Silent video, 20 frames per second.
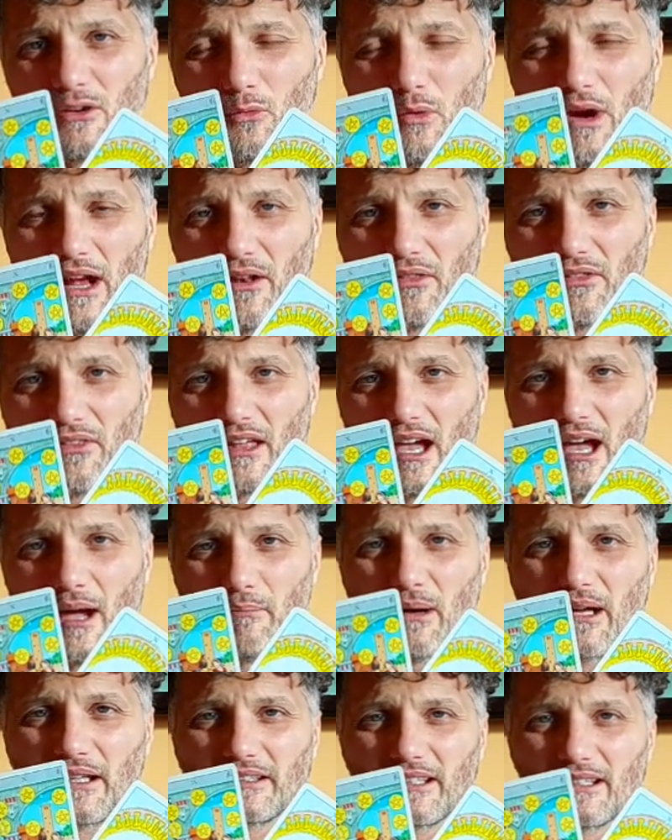wealth,
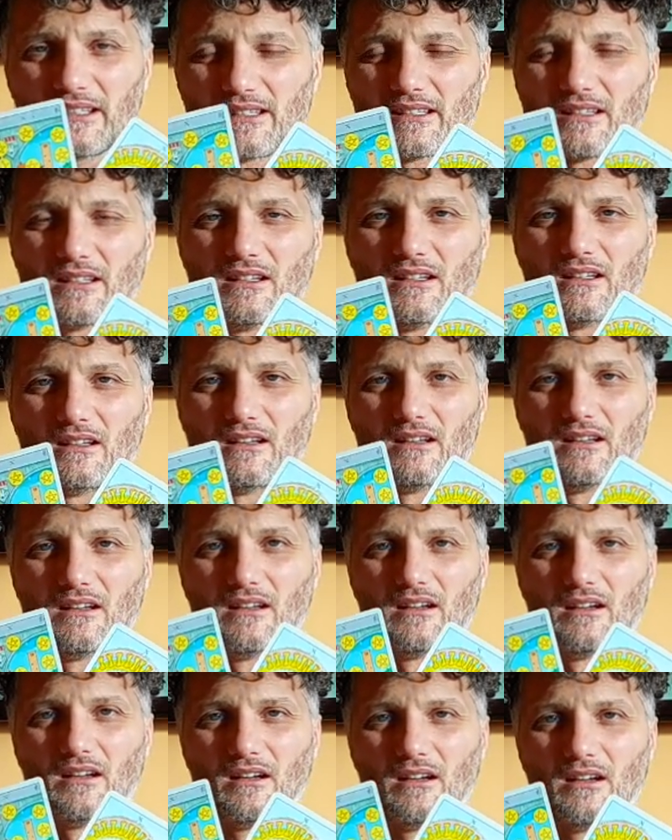abundance.
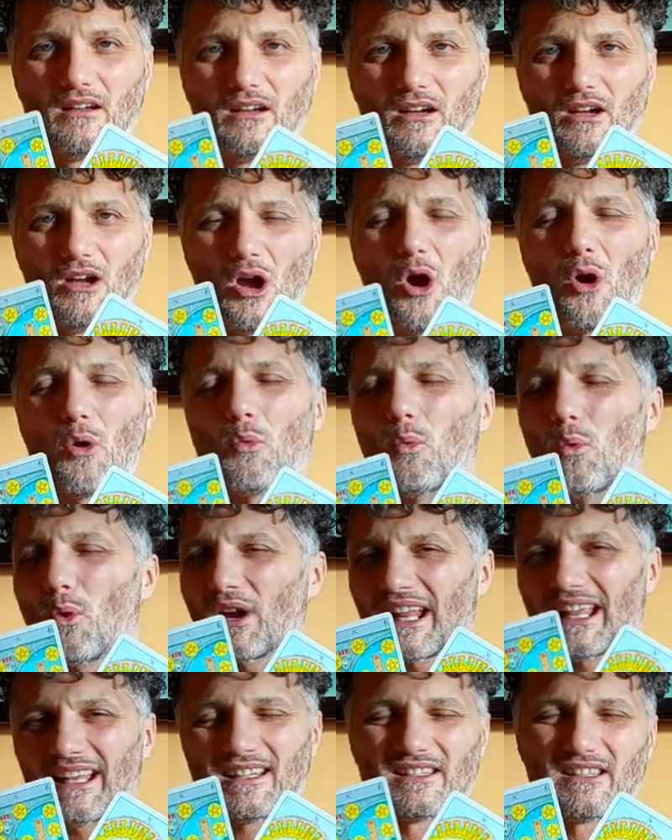What
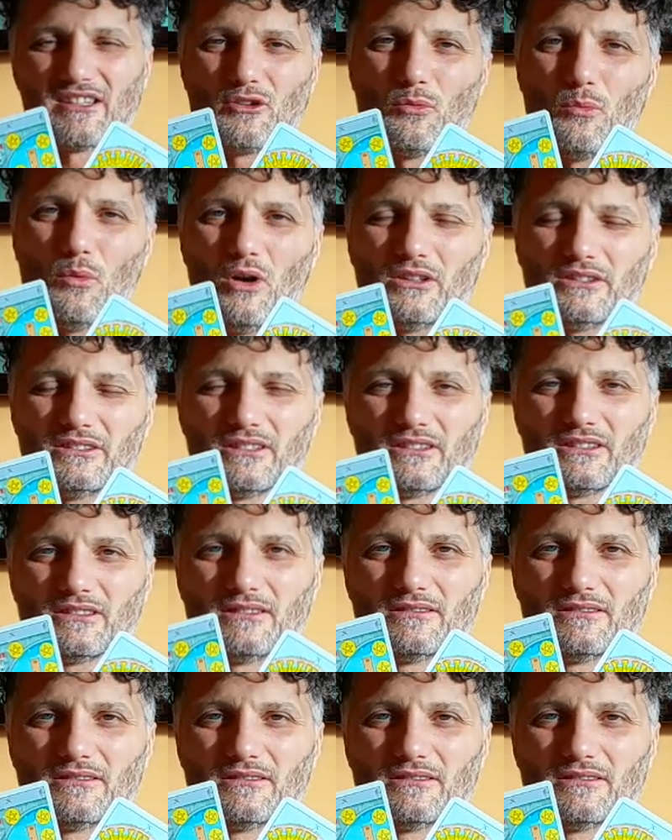else you want?